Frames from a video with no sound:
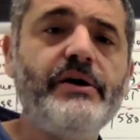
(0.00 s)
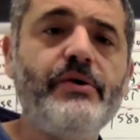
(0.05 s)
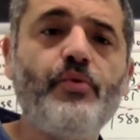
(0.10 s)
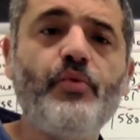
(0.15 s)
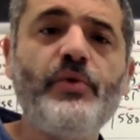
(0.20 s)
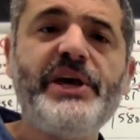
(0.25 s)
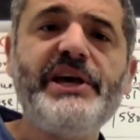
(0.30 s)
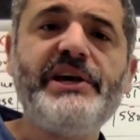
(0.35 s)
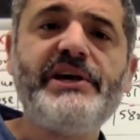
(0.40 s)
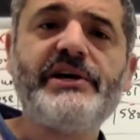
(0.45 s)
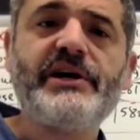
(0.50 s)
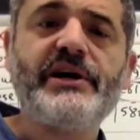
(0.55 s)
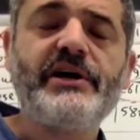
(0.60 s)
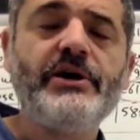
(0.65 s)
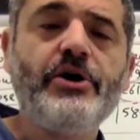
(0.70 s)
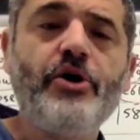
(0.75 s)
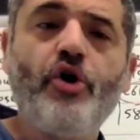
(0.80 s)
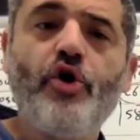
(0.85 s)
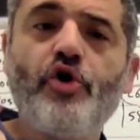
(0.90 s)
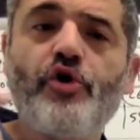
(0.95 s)
weak
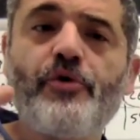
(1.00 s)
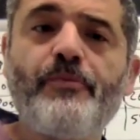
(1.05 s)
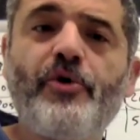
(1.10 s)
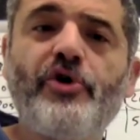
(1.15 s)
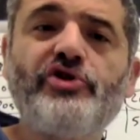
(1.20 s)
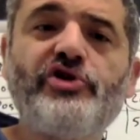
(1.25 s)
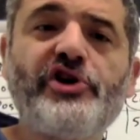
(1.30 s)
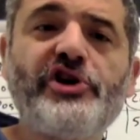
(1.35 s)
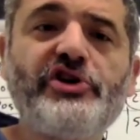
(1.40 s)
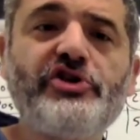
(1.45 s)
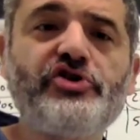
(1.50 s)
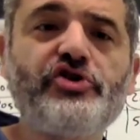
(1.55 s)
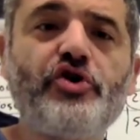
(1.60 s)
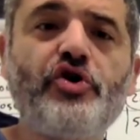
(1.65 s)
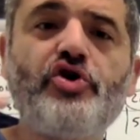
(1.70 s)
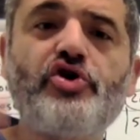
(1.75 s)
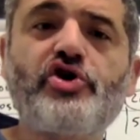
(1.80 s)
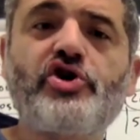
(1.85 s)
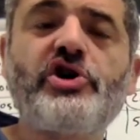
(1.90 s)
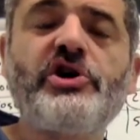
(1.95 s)
or moderate
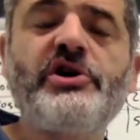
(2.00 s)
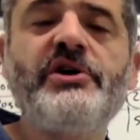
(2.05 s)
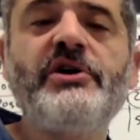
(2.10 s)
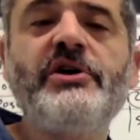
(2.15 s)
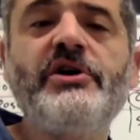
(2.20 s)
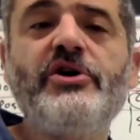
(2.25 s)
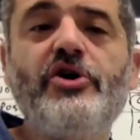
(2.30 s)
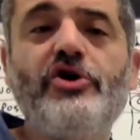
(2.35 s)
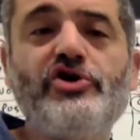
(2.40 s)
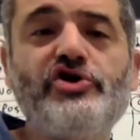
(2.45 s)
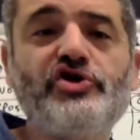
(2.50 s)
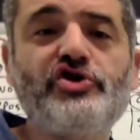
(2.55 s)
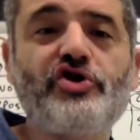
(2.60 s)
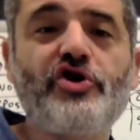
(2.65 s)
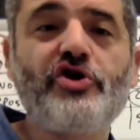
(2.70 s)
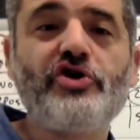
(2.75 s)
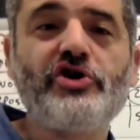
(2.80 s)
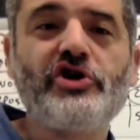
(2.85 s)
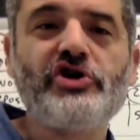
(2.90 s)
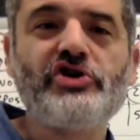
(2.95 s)
or
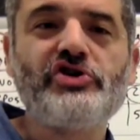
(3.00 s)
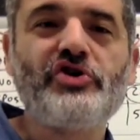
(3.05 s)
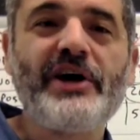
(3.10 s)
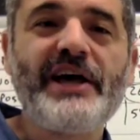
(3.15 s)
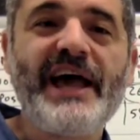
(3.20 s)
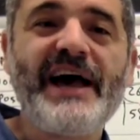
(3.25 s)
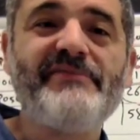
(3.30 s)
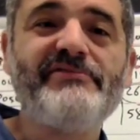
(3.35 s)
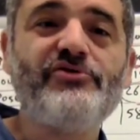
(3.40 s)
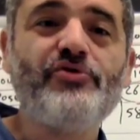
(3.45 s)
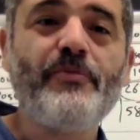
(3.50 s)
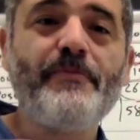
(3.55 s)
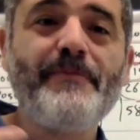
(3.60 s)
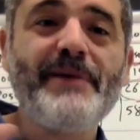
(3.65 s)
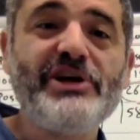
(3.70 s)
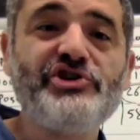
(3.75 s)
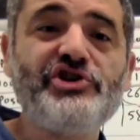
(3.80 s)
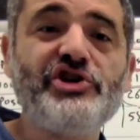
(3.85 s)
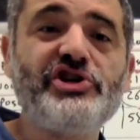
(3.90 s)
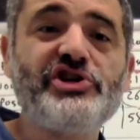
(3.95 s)
strong? So I have to
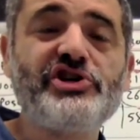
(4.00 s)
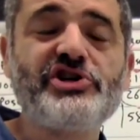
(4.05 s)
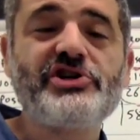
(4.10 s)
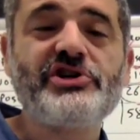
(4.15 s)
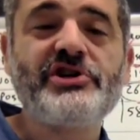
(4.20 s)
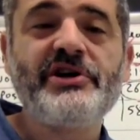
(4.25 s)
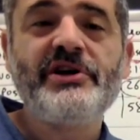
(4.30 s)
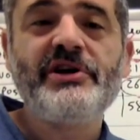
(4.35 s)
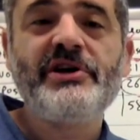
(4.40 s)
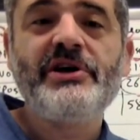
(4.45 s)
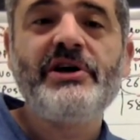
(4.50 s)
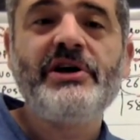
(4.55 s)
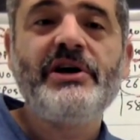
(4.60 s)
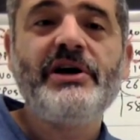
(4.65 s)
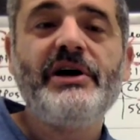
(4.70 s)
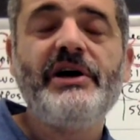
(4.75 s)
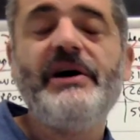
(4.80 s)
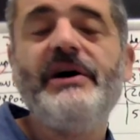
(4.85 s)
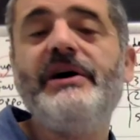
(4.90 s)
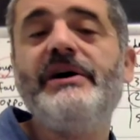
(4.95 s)
measure
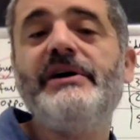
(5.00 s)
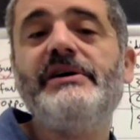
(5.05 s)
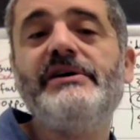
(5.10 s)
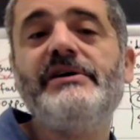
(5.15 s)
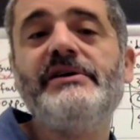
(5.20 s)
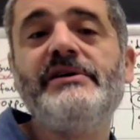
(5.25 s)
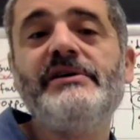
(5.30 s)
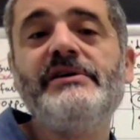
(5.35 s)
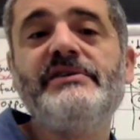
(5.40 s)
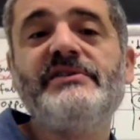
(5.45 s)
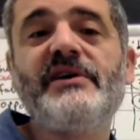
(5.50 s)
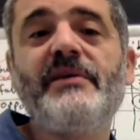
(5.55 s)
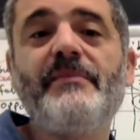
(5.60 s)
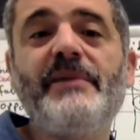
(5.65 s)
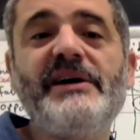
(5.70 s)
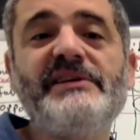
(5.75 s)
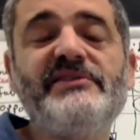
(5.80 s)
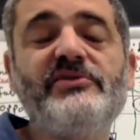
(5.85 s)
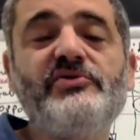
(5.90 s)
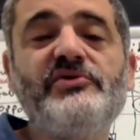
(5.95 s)

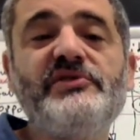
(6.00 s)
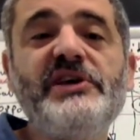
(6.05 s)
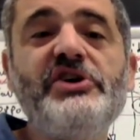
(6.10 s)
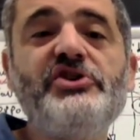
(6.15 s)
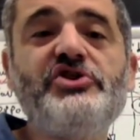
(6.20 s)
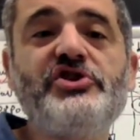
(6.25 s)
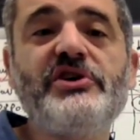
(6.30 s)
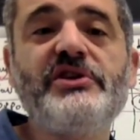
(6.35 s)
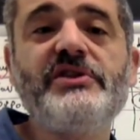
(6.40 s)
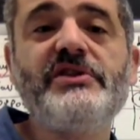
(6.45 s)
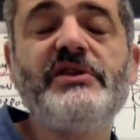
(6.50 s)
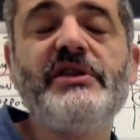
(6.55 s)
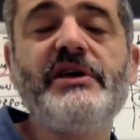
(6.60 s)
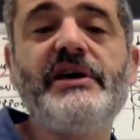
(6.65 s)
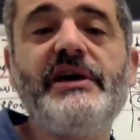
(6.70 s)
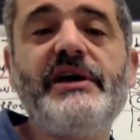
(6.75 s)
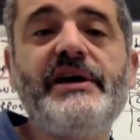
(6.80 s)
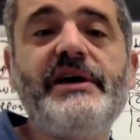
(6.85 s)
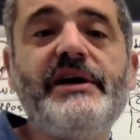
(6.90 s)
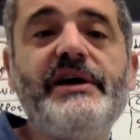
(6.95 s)
some association
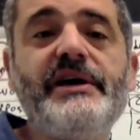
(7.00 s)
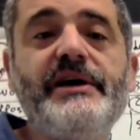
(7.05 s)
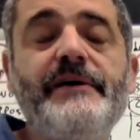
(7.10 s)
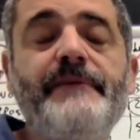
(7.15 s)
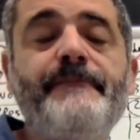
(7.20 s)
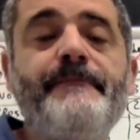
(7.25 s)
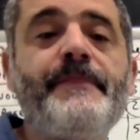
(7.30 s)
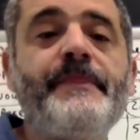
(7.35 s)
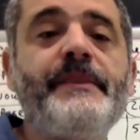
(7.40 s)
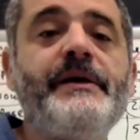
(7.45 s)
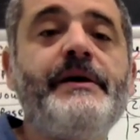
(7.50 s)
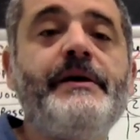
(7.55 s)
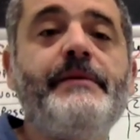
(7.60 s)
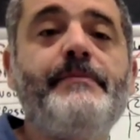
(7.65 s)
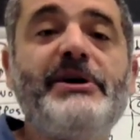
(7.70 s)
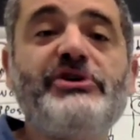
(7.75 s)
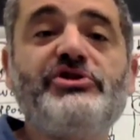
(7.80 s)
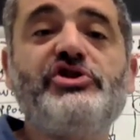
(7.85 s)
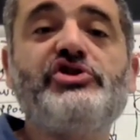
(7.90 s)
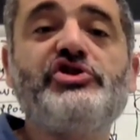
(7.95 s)

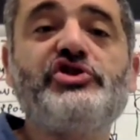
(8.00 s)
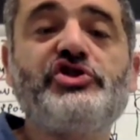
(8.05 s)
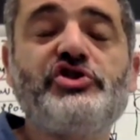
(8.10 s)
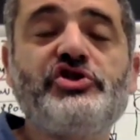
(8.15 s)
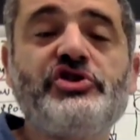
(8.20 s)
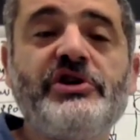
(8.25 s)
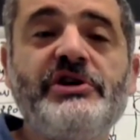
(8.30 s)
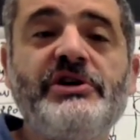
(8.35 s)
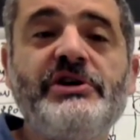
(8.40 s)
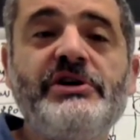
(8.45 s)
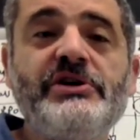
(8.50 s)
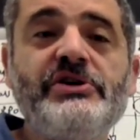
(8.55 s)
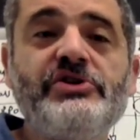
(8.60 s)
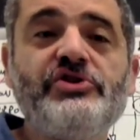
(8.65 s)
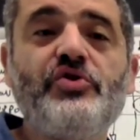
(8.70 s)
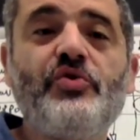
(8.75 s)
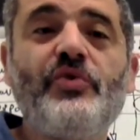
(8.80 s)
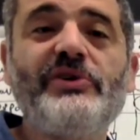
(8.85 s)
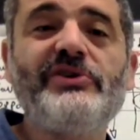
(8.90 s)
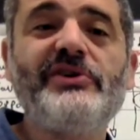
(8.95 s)
measures.
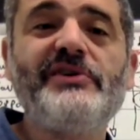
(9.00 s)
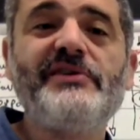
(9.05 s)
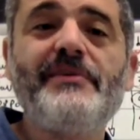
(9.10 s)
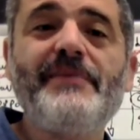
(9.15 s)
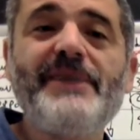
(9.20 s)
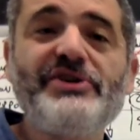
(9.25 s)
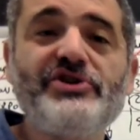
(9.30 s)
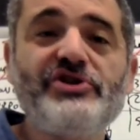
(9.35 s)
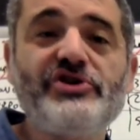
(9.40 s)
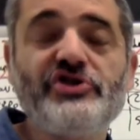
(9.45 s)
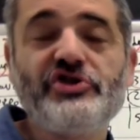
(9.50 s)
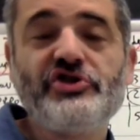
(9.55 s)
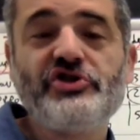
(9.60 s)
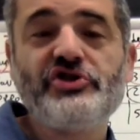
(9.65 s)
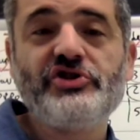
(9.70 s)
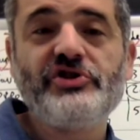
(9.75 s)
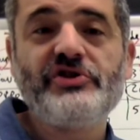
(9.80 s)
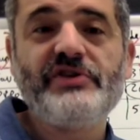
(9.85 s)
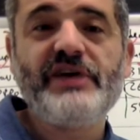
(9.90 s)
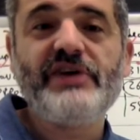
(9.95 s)
So what are the
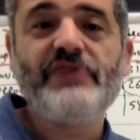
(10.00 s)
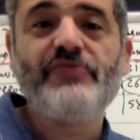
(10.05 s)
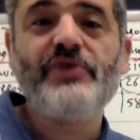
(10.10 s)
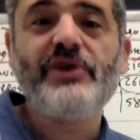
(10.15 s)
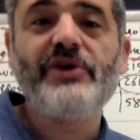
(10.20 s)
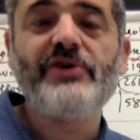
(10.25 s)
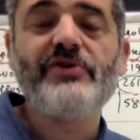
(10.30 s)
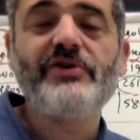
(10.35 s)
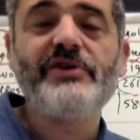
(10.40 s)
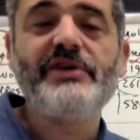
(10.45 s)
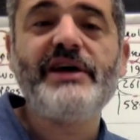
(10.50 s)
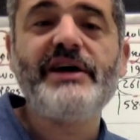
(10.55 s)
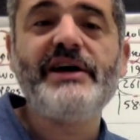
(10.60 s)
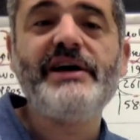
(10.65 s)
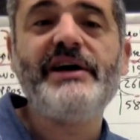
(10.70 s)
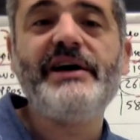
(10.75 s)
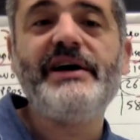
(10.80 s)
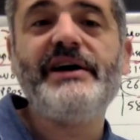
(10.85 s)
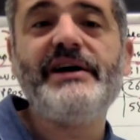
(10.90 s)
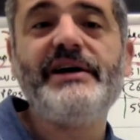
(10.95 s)
measures that we are going
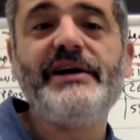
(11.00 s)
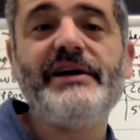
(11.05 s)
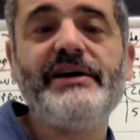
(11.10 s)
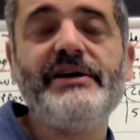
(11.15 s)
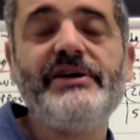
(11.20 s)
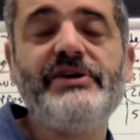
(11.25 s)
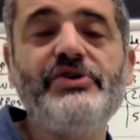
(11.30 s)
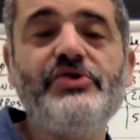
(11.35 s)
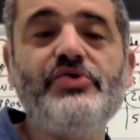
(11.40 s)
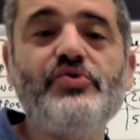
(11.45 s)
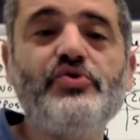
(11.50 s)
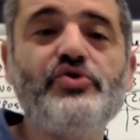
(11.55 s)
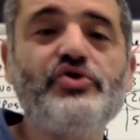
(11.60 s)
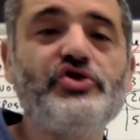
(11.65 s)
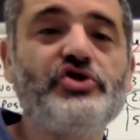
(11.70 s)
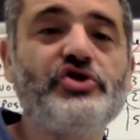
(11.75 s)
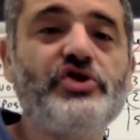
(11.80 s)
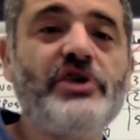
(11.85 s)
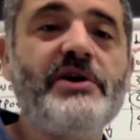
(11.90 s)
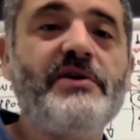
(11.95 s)
to
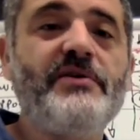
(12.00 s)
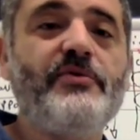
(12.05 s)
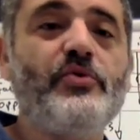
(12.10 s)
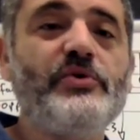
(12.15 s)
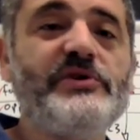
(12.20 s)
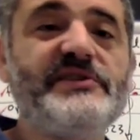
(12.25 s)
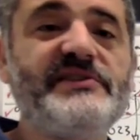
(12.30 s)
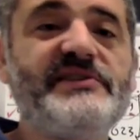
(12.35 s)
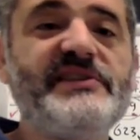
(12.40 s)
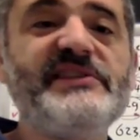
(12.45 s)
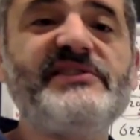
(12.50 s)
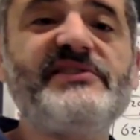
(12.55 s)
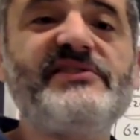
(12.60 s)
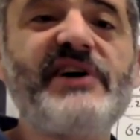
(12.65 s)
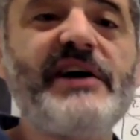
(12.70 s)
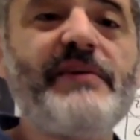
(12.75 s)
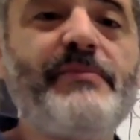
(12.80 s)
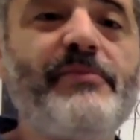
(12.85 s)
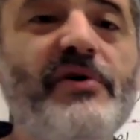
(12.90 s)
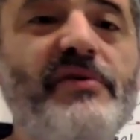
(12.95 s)
use with this
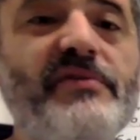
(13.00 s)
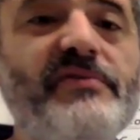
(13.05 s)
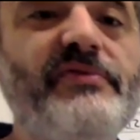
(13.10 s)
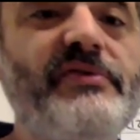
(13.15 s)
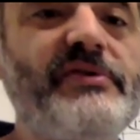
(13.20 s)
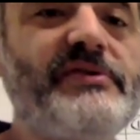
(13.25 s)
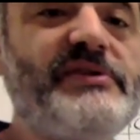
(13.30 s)
type of